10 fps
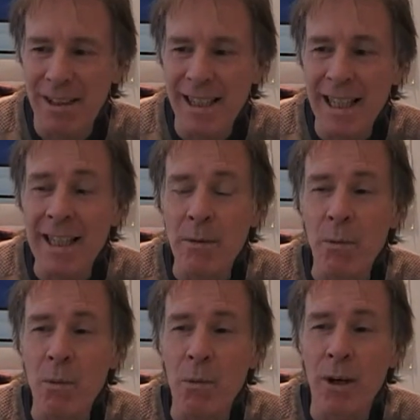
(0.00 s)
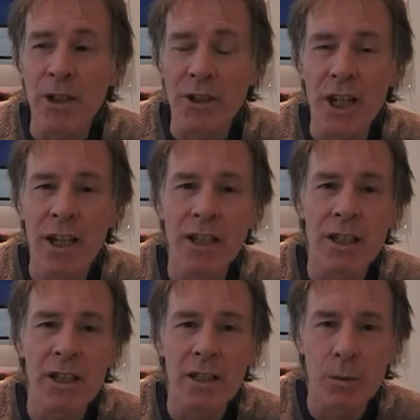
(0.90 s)
It was a
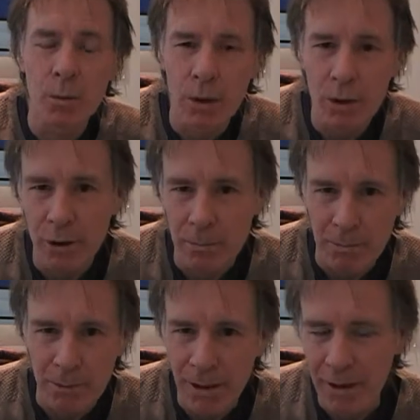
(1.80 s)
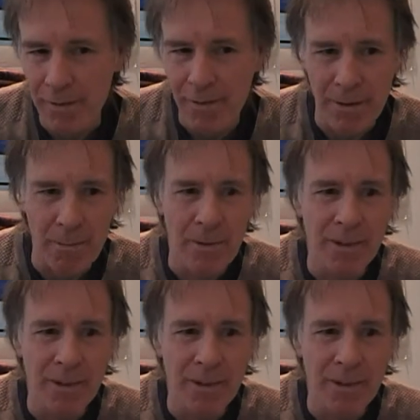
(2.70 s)
swarm of them,